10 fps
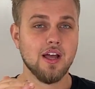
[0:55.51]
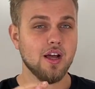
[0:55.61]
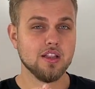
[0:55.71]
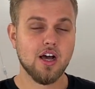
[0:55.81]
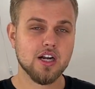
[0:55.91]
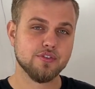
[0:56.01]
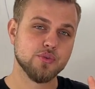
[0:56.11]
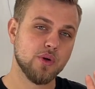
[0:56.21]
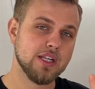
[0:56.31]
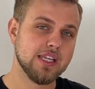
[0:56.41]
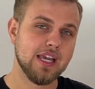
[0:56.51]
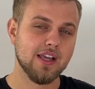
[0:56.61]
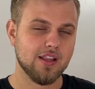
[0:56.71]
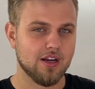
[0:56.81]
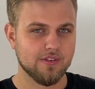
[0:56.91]
A lot of $20K, a
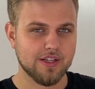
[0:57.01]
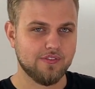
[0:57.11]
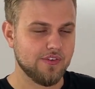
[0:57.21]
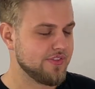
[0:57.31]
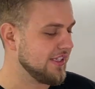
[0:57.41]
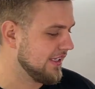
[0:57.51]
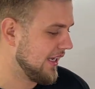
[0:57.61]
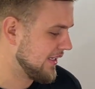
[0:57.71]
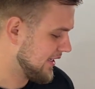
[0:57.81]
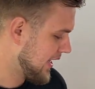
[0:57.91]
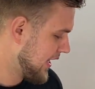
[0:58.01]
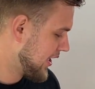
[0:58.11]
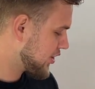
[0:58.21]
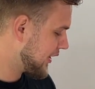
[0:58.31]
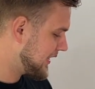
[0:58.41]
lot of like $15Ks.
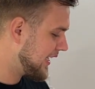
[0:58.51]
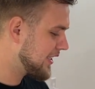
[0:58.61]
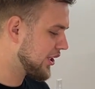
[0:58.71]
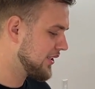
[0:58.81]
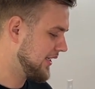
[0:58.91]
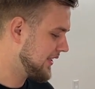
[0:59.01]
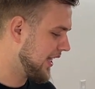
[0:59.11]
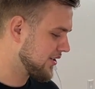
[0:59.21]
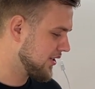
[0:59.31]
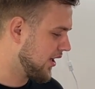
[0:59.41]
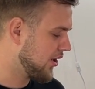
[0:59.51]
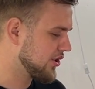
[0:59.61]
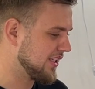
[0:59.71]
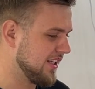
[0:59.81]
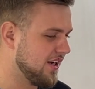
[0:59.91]
So I think $13,000
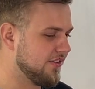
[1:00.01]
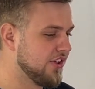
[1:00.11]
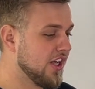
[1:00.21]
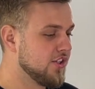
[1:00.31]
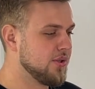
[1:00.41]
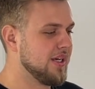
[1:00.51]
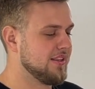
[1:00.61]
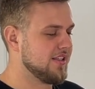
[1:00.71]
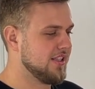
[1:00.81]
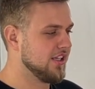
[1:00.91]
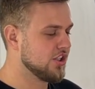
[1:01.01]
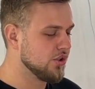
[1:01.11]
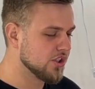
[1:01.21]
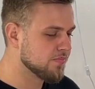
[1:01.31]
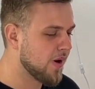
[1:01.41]
is enough to get this thing to
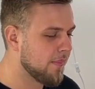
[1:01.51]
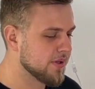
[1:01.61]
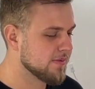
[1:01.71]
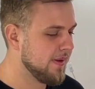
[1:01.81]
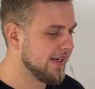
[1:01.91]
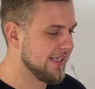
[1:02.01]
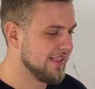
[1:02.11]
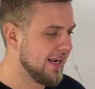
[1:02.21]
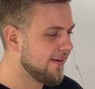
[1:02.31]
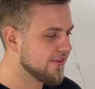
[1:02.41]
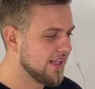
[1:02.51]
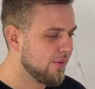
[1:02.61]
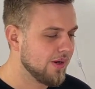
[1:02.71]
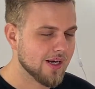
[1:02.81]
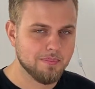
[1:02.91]
its proper spec, and then after that
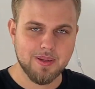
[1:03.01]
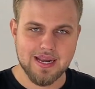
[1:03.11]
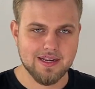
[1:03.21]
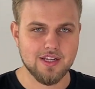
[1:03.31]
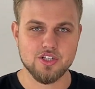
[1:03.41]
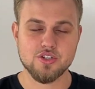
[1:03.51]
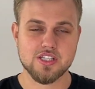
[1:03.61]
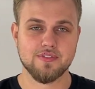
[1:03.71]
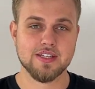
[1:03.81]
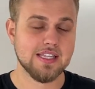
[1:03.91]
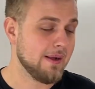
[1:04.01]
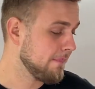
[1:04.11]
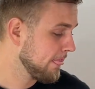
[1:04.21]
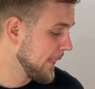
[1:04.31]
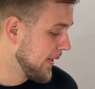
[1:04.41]
we got to paint it and do stuff like
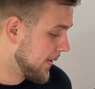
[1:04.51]
that.